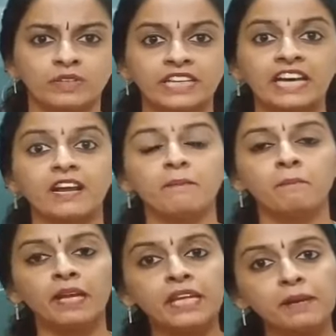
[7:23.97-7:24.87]
but there are
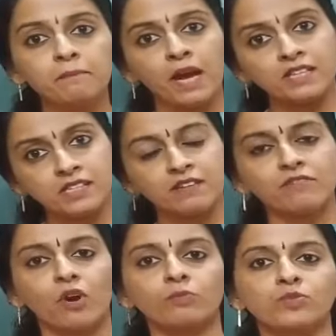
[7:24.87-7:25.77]
many
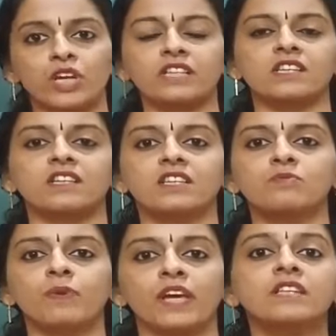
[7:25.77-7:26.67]
massive objects in the
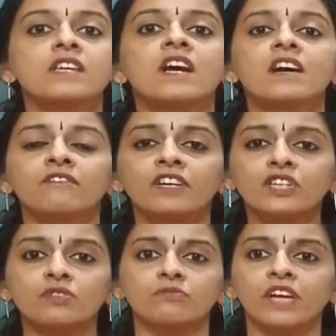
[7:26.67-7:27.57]
space
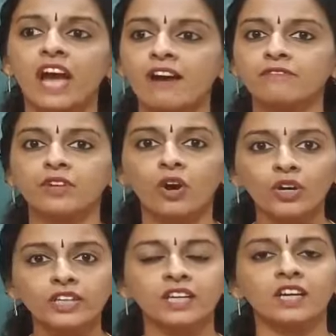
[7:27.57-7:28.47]
which we have
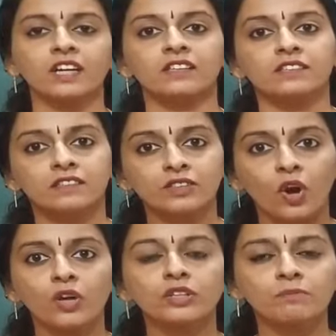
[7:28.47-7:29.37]
not
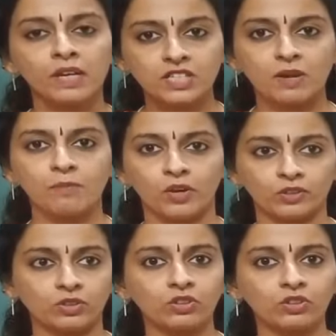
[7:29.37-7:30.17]
talked much about.